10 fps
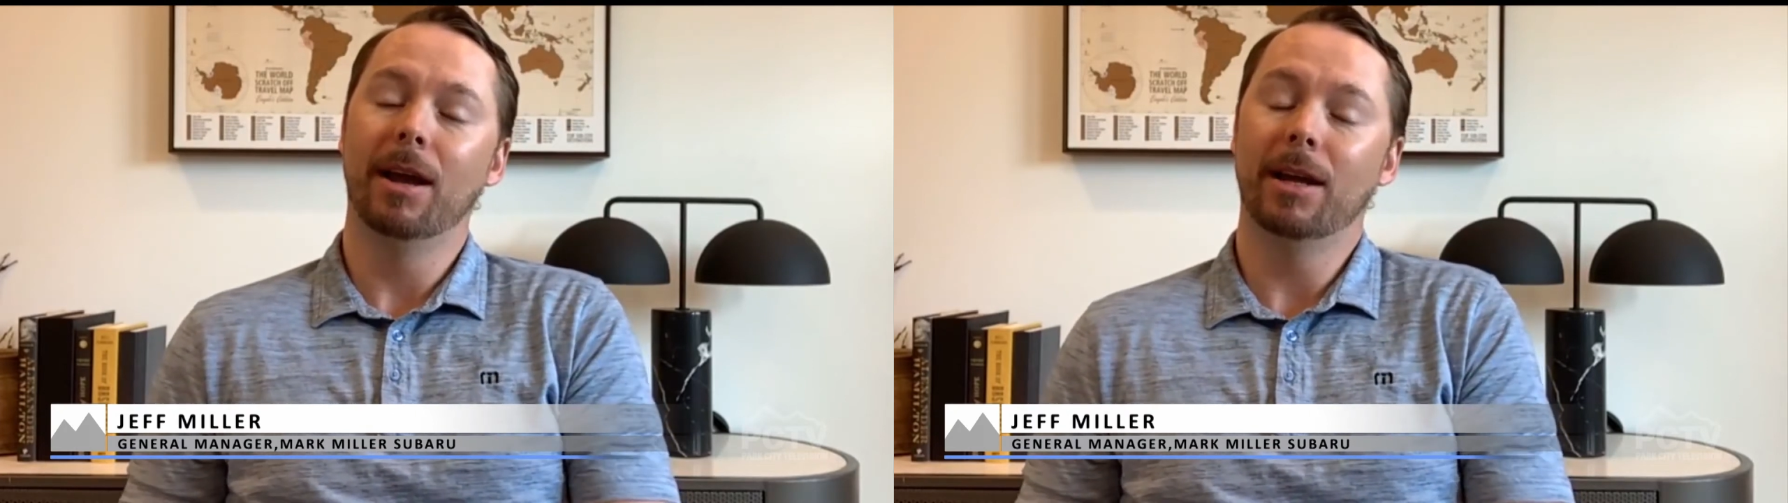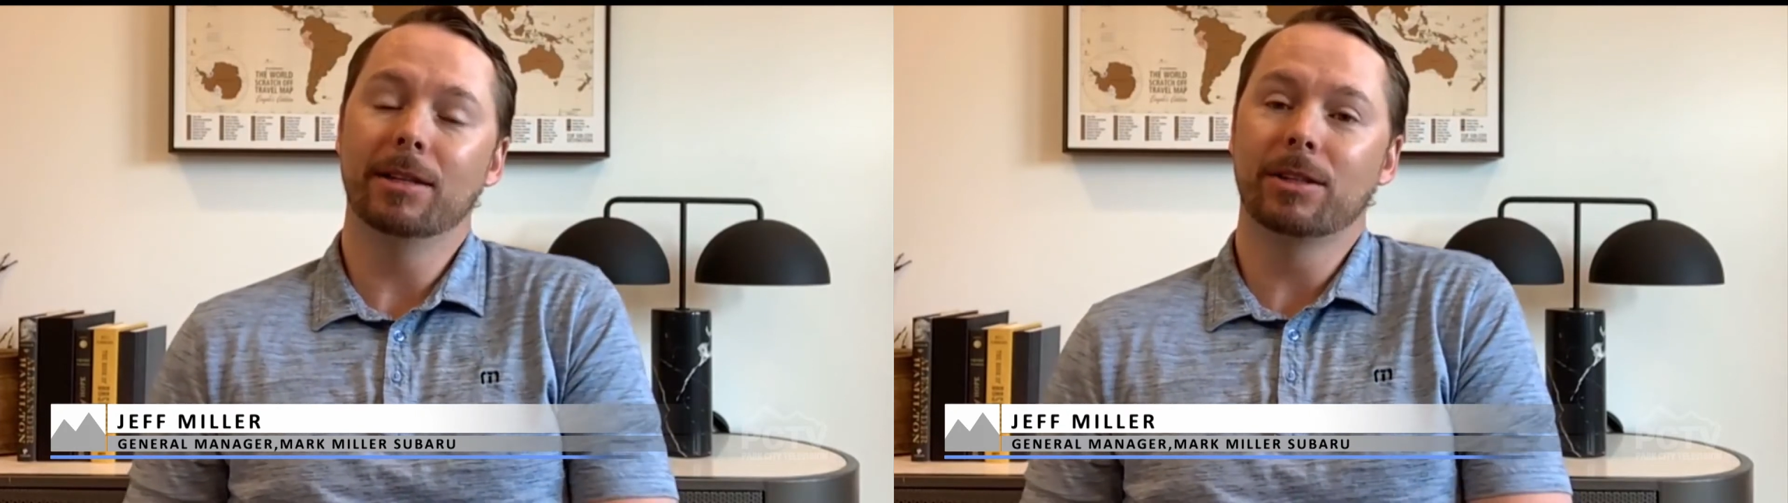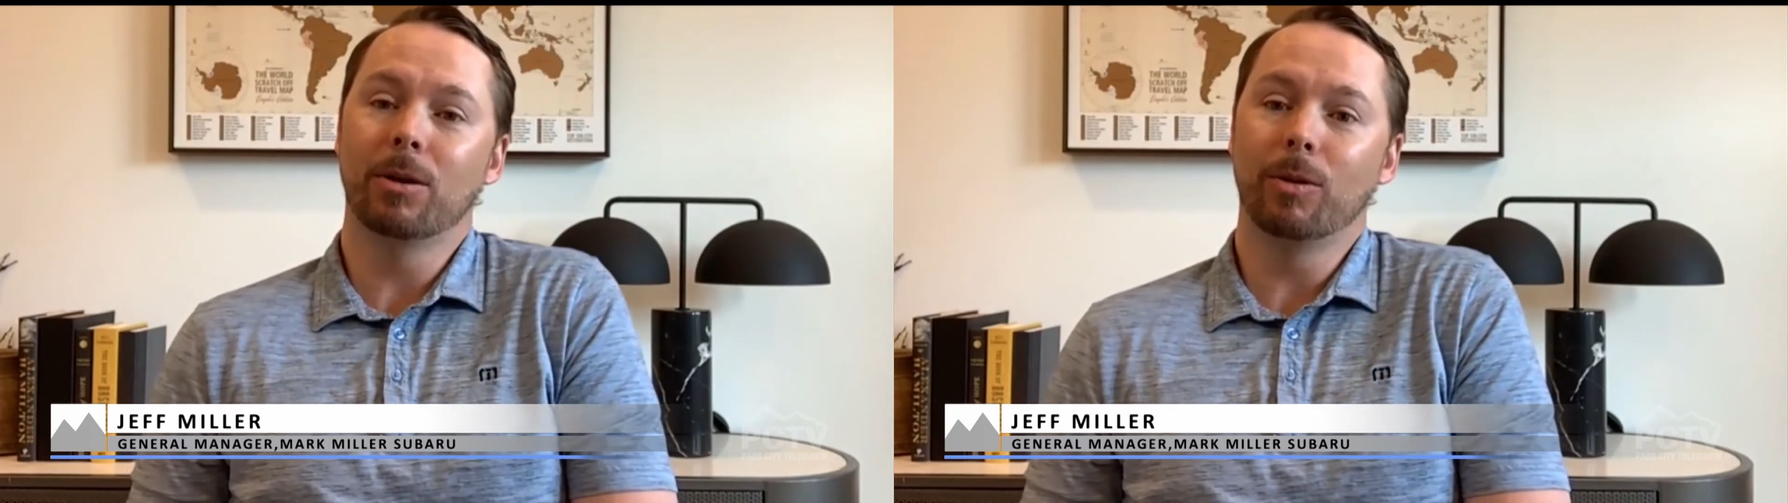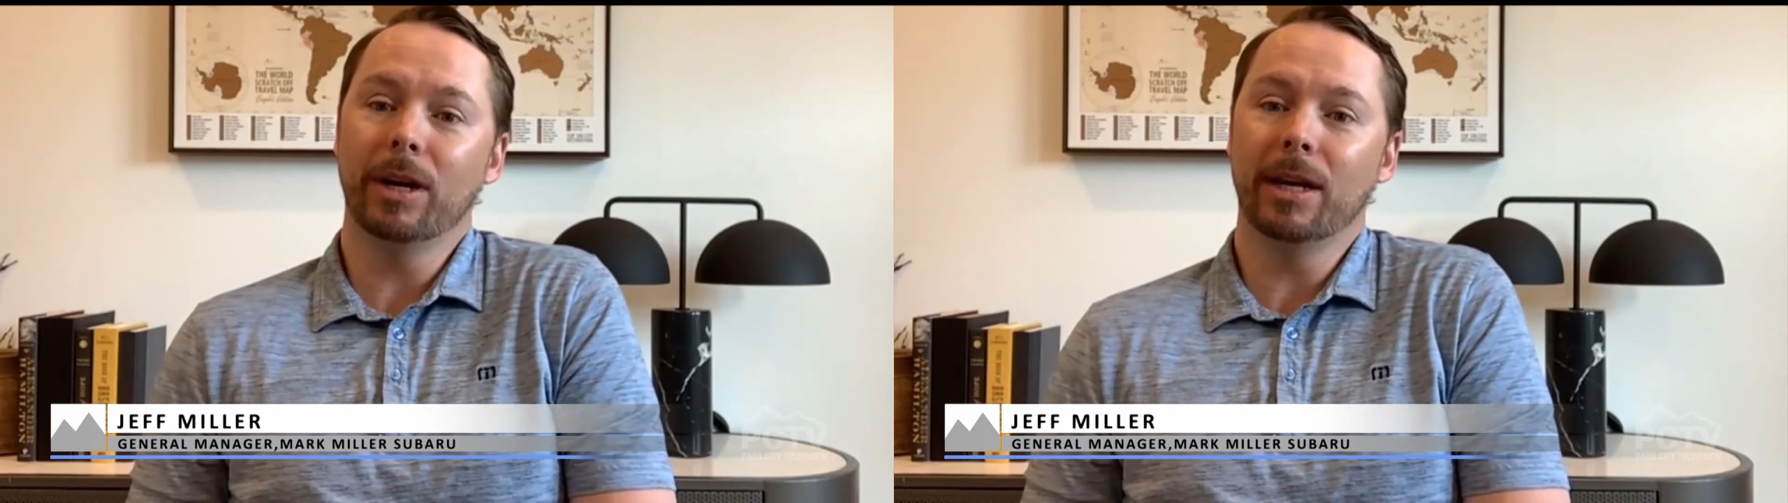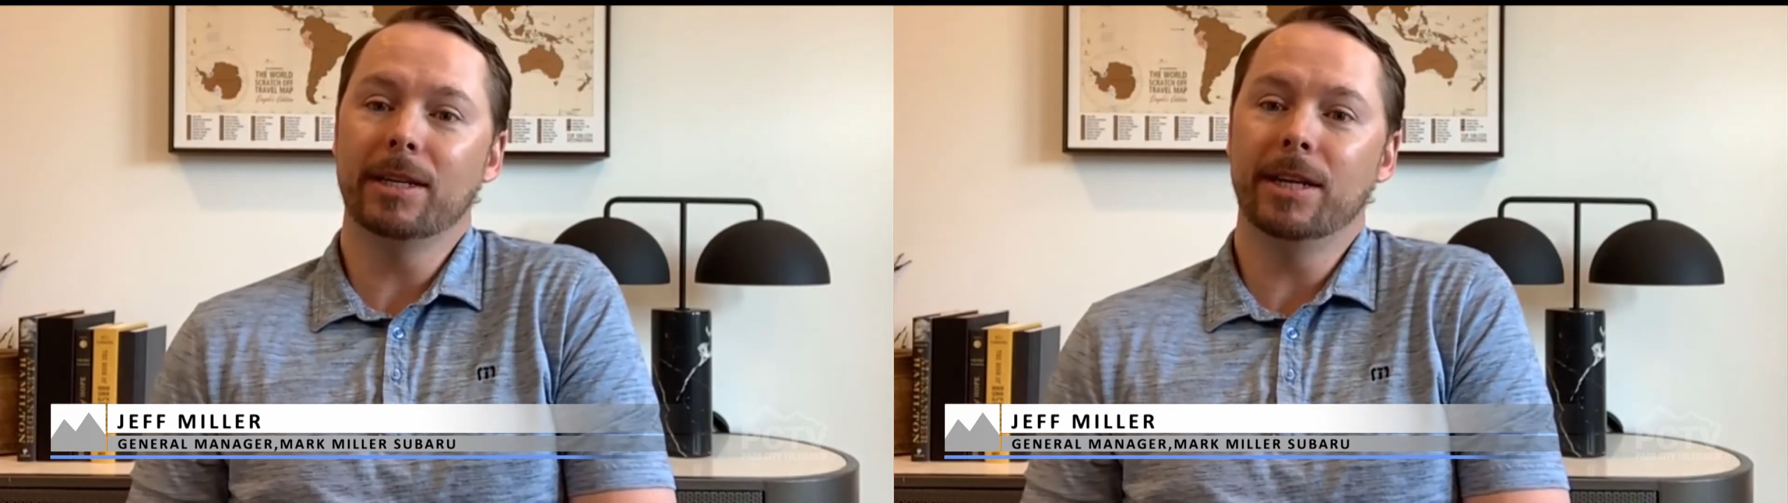And so we're
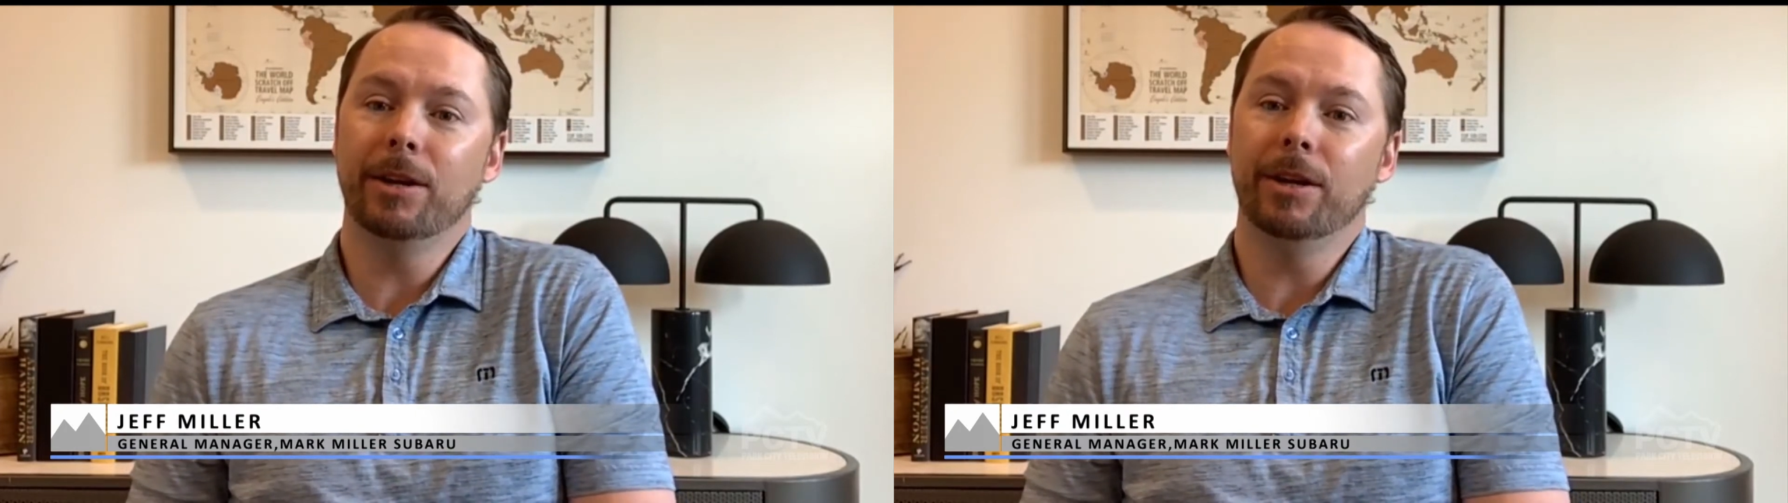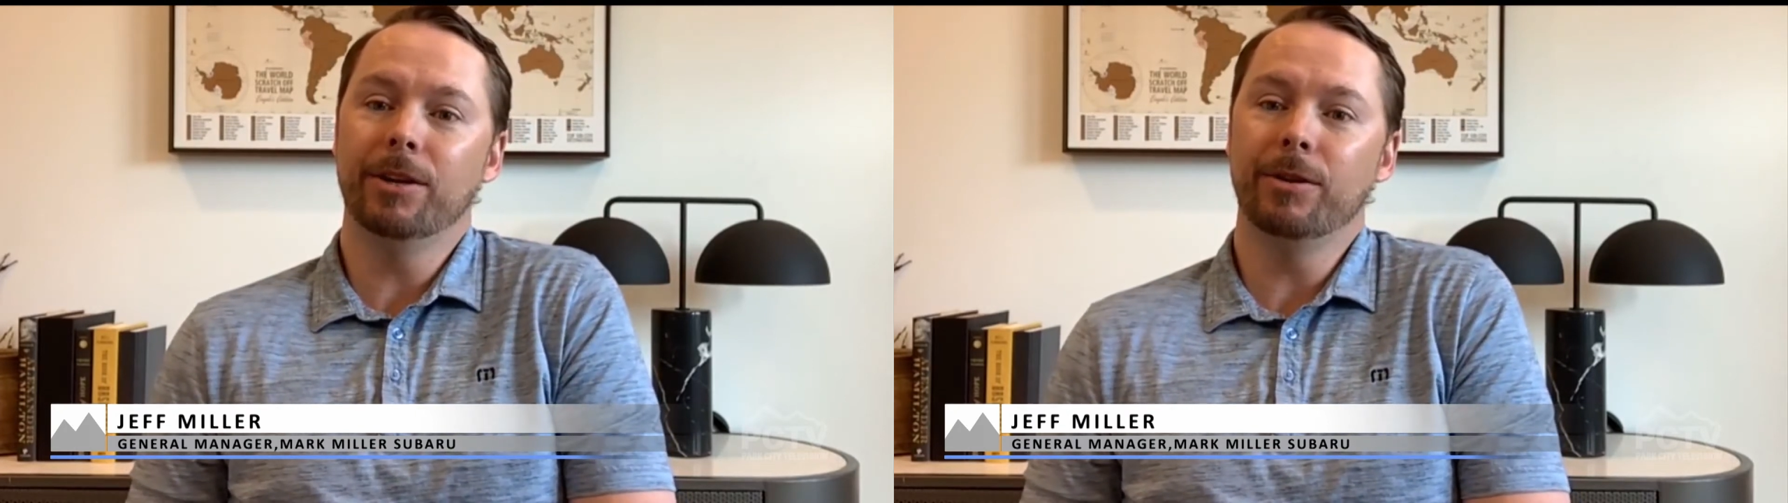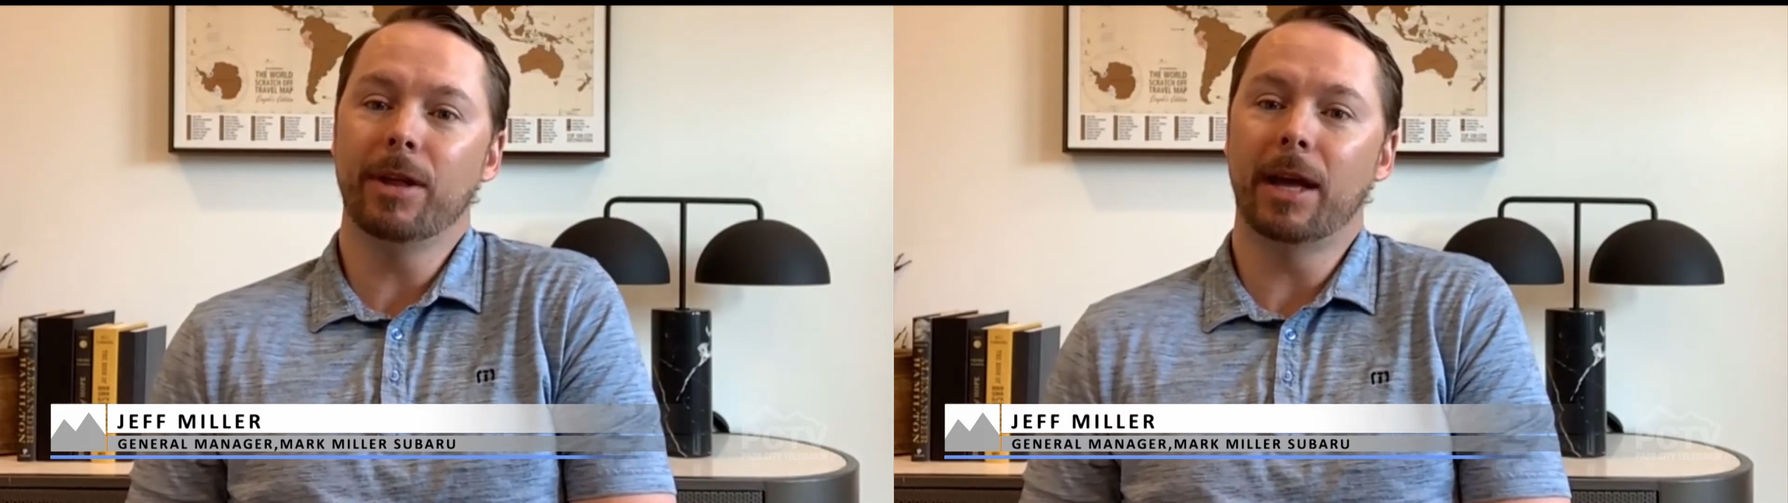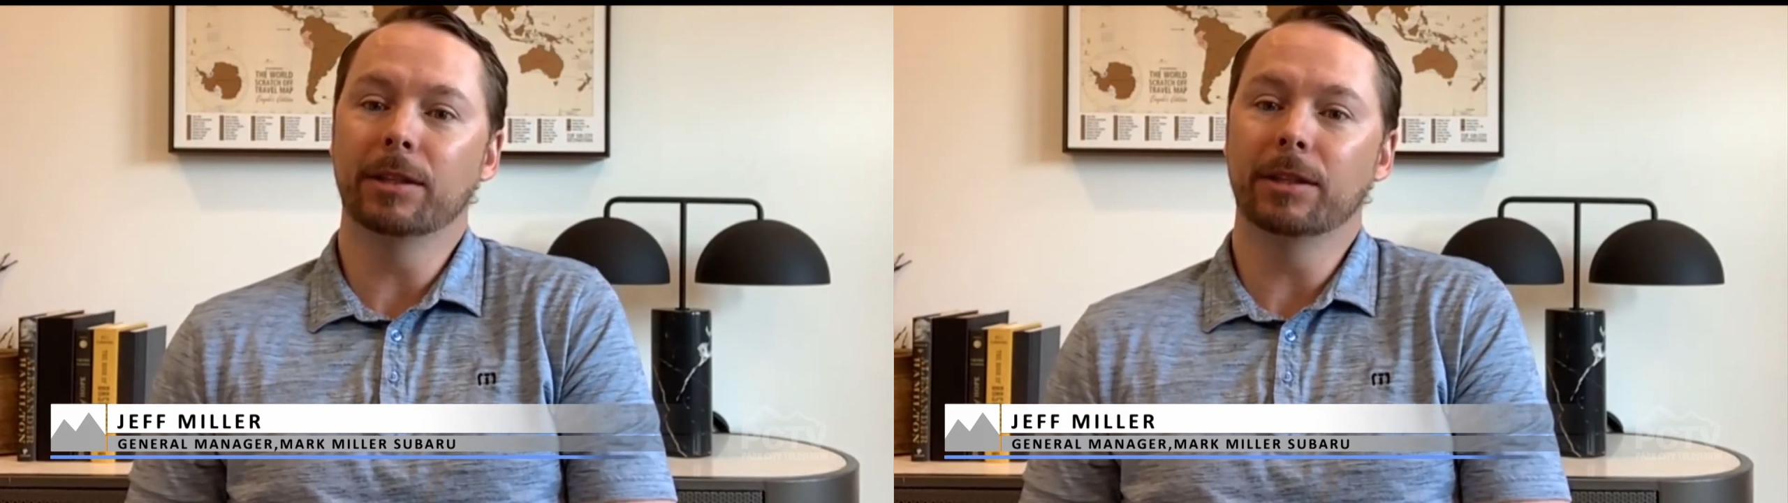going to continue to do that.